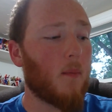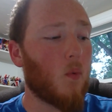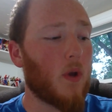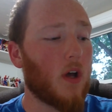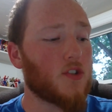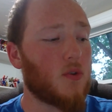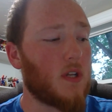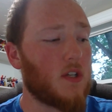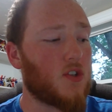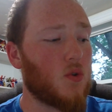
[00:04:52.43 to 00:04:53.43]
We also
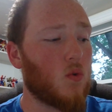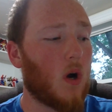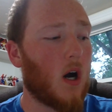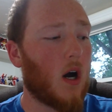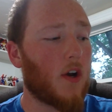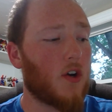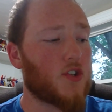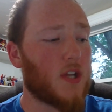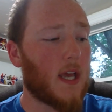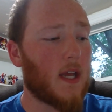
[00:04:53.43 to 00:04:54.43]
need to
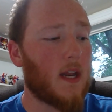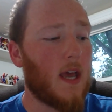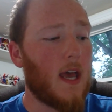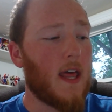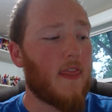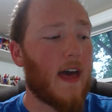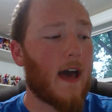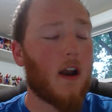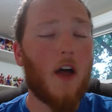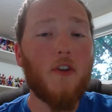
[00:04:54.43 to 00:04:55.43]
understand
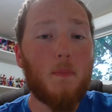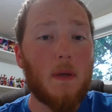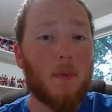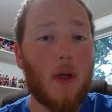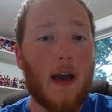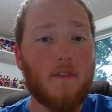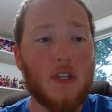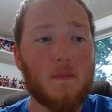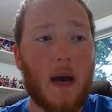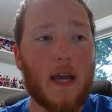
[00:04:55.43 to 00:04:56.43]
that other people have
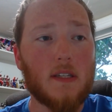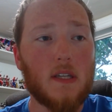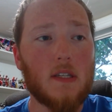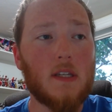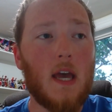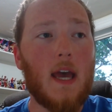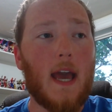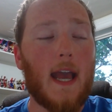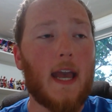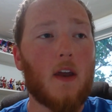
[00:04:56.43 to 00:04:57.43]
these biases
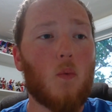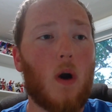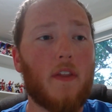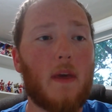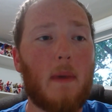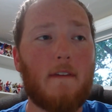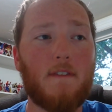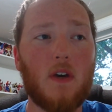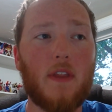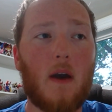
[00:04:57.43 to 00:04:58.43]
And while they may
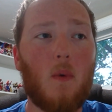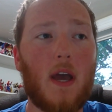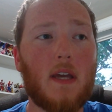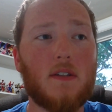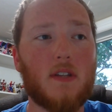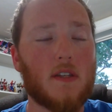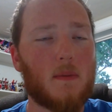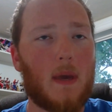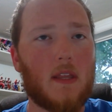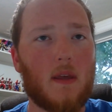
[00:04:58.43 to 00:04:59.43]
feel that way,
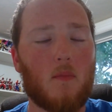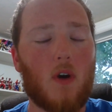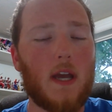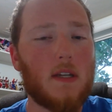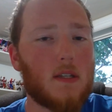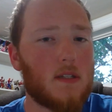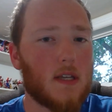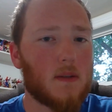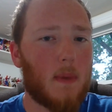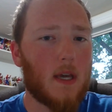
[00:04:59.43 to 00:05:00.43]
doesn't make them right,
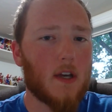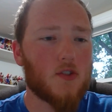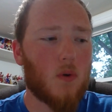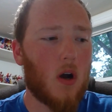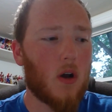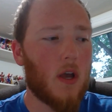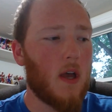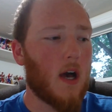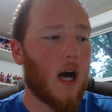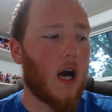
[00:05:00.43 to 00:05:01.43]
doesn't make us wrong.
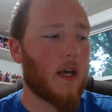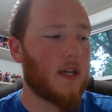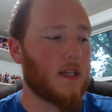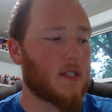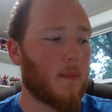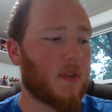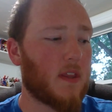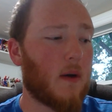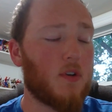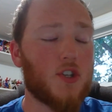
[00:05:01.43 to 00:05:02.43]
It is
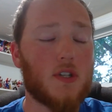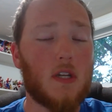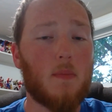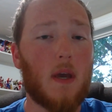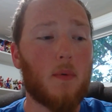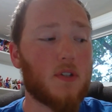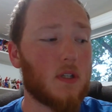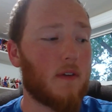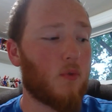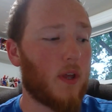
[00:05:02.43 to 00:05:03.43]
something that we just need to be able to
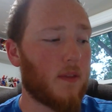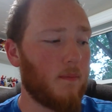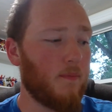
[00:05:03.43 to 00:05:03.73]
live with.